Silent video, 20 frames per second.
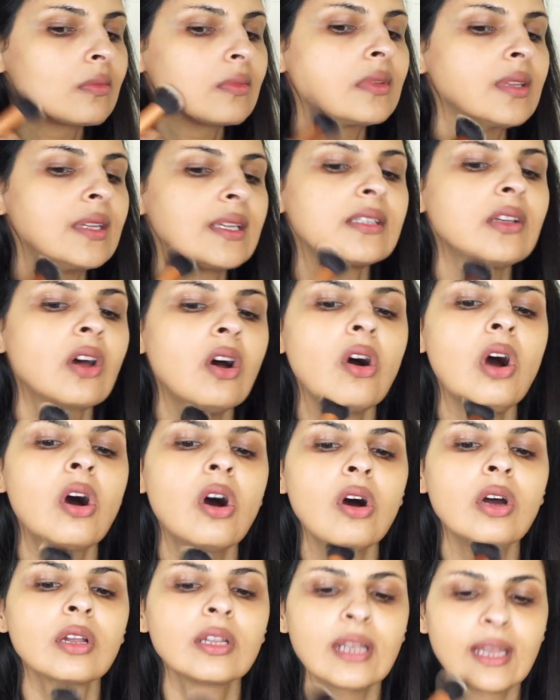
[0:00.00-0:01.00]
there's
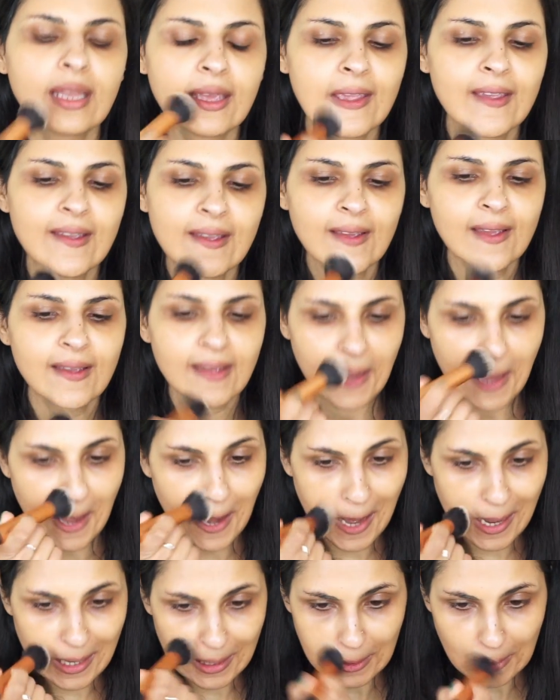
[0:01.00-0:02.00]
hardly
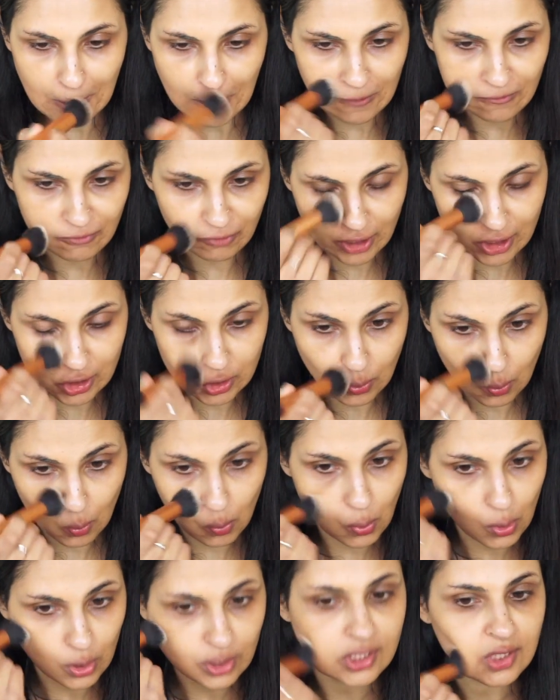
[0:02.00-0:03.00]
any coverage
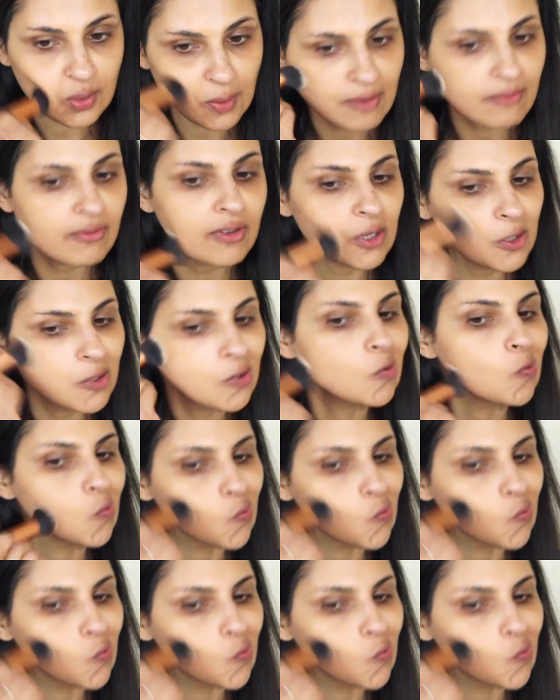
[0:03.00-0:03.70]
whatsoever,